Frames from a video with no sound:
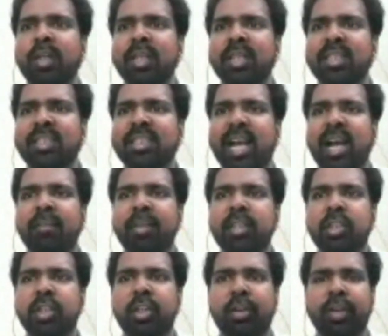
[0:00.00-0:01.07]
savage
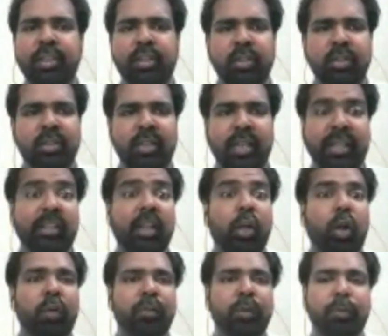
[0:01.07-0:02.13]
literatures like the
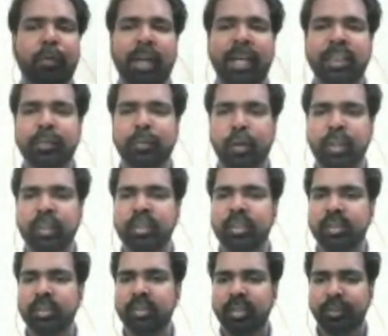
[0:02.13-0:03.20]
lord of the flies for
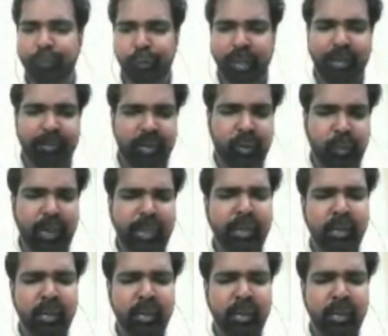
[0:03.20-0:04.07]
instance if you haven't read